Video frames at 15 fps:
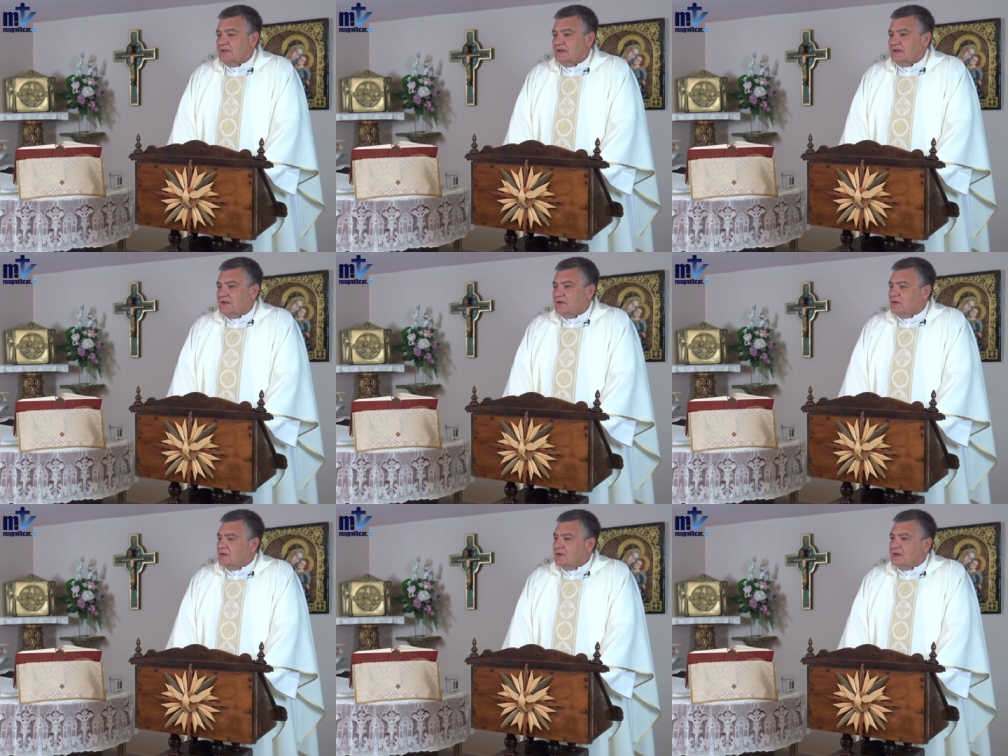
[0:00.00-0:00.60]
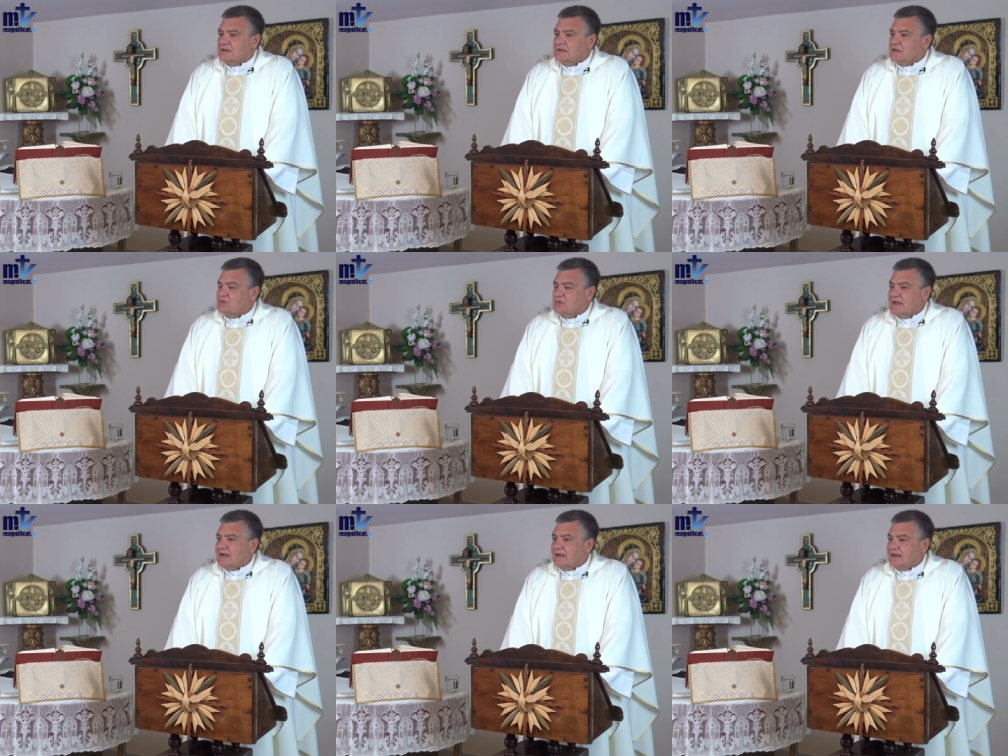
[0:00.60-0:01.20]
This is the
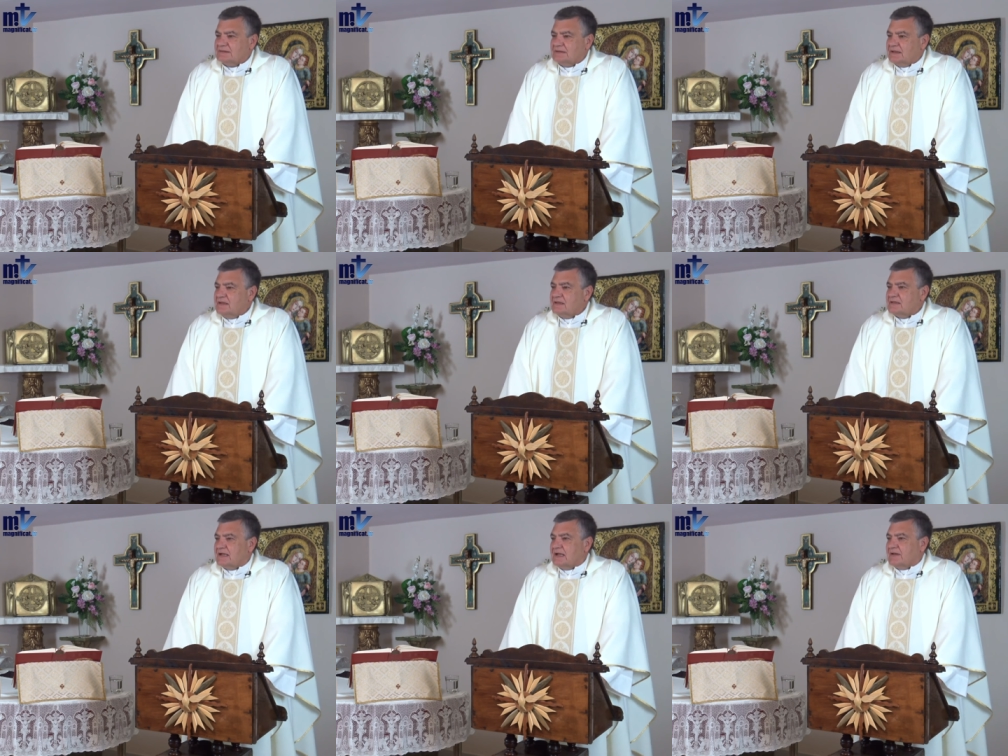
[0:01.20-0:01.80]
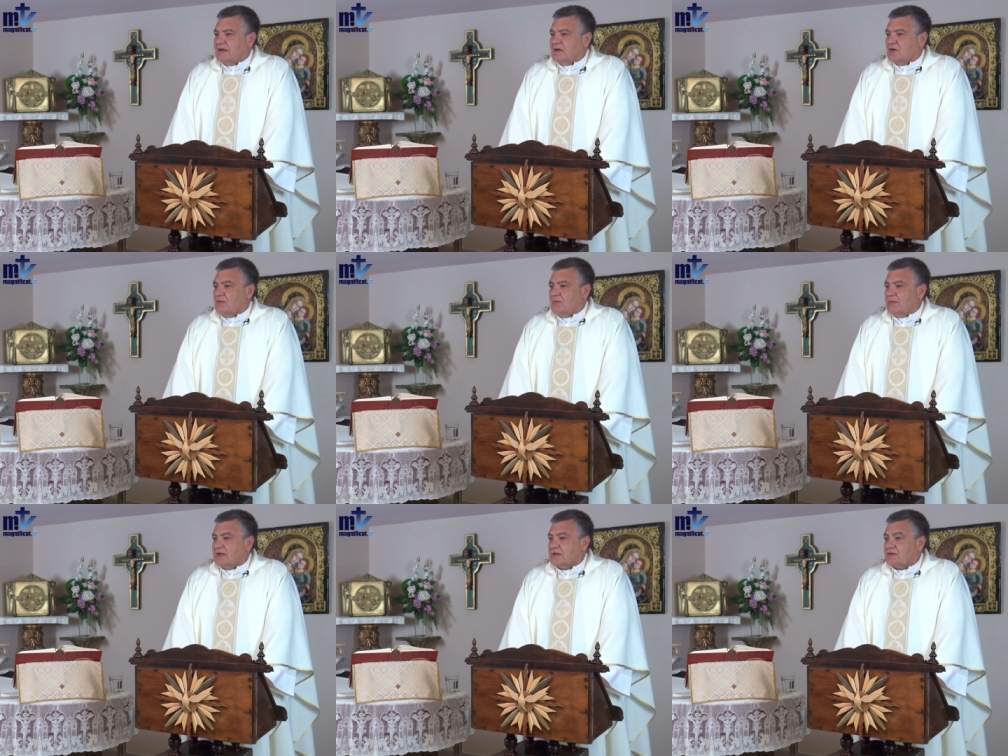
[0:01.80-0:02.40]
characteristic
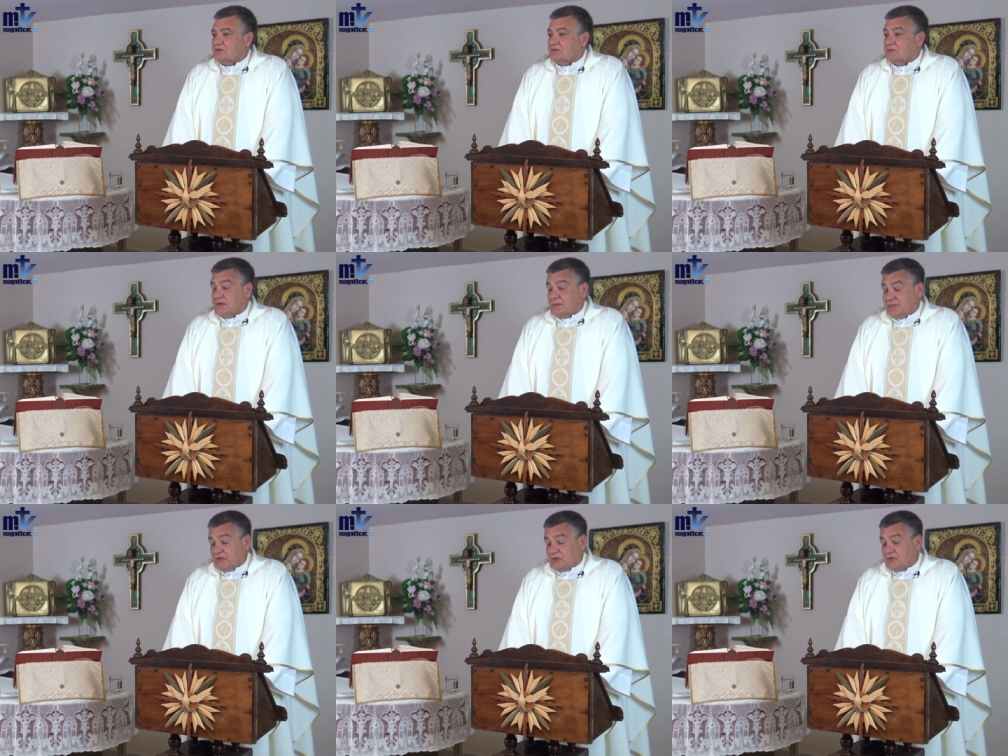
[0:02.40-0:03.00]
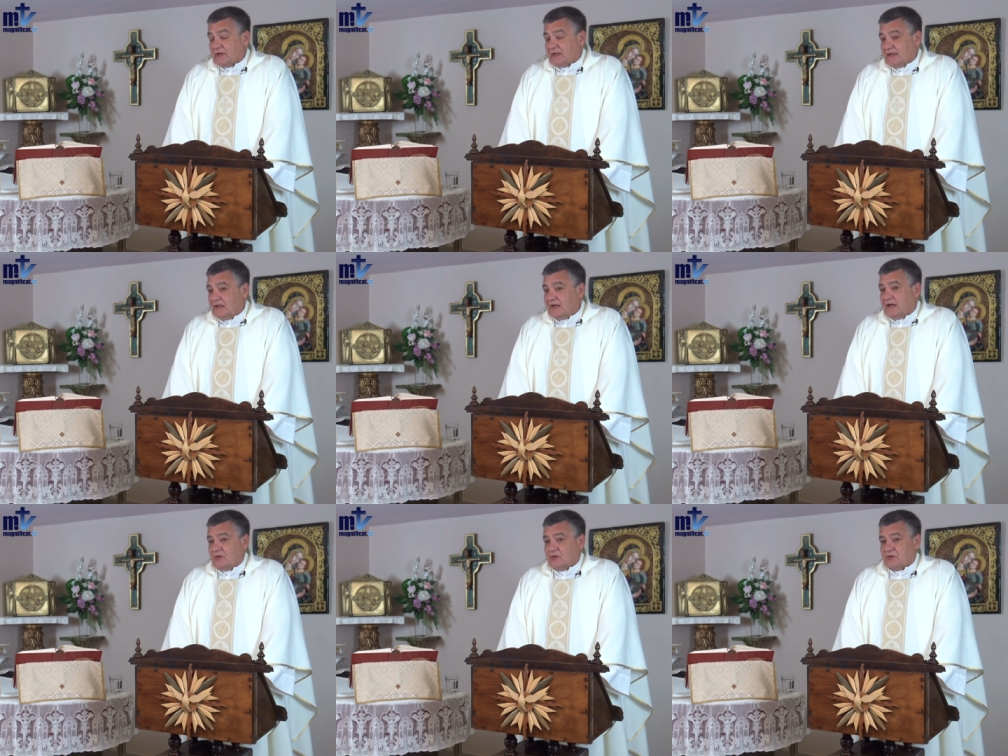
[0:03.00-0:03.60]
of the convert, I
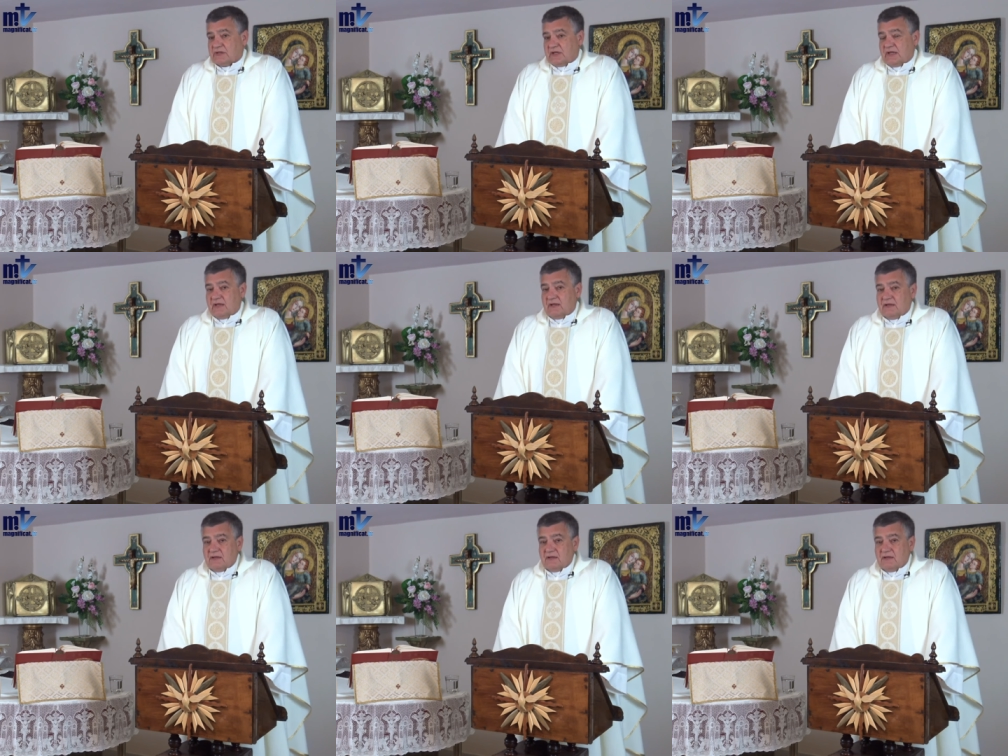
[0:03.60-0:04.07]
repeat,